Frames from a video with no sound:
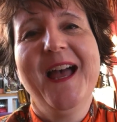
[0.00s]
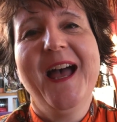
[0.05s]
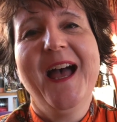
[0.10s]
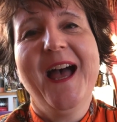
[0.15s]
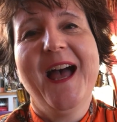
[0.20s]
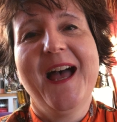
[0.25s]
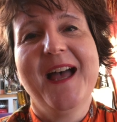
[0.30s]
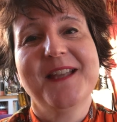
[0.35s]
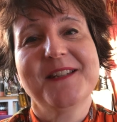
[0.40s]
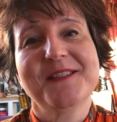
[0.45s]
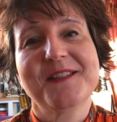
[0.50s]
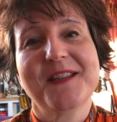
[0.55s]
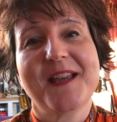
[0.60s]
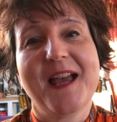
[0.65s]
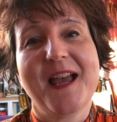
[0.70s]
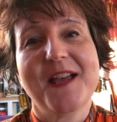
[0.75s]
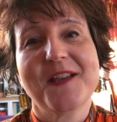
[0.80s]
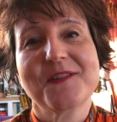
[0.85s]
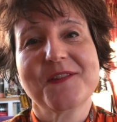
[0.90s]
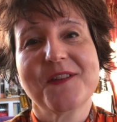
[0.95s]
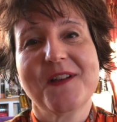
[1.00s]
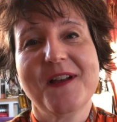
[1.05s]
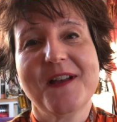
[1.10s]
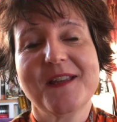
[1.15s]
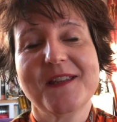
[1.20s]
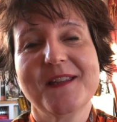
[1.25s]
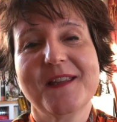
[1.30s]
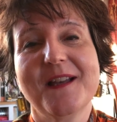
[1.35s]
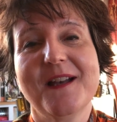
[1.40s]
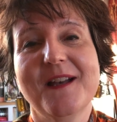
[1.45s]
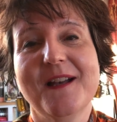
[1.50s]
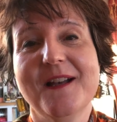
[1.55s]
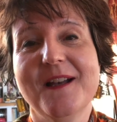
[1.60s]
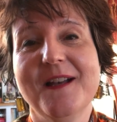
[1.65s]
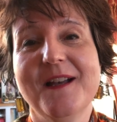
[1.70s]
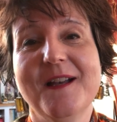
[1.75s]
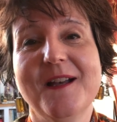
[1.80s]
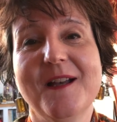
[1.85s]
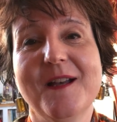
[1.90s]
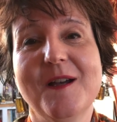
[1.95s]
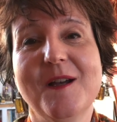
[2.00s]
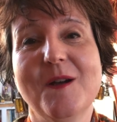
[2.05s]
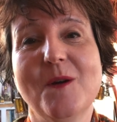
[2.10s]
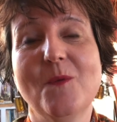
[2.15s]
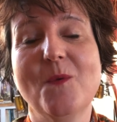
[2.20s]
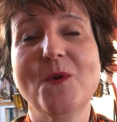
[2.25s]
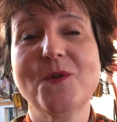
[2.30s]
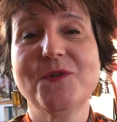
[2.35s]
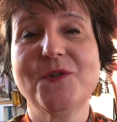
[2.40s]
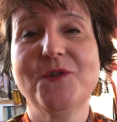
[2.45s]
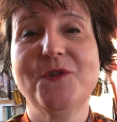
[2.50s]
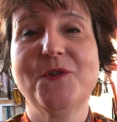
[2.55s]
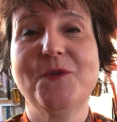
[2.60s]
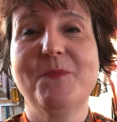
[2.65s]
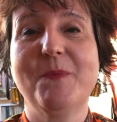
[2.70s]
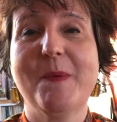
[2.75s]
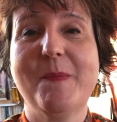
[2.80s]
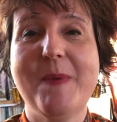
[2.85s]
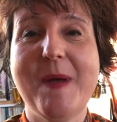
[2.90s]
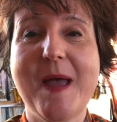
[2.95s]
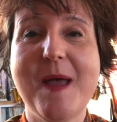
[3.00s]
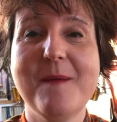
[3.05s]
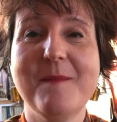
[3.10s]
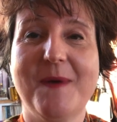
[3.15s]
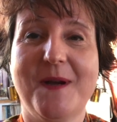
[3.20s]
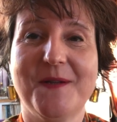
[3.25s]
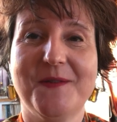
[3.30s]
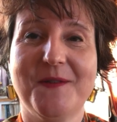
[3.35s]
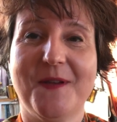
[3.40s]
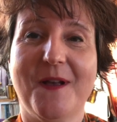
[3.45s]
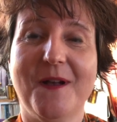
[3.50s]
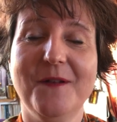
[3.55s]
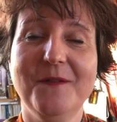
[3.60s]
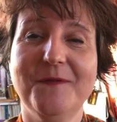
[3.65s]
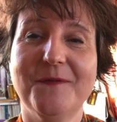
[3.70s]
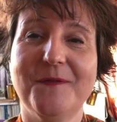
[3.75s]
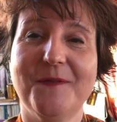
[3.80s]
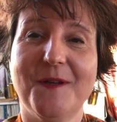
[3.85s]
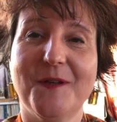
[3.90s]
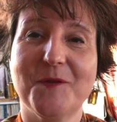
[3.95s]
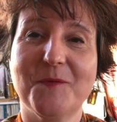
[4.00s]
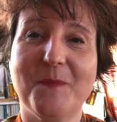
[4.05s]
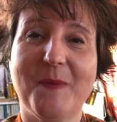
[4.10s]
And as I wanted to prepare myself as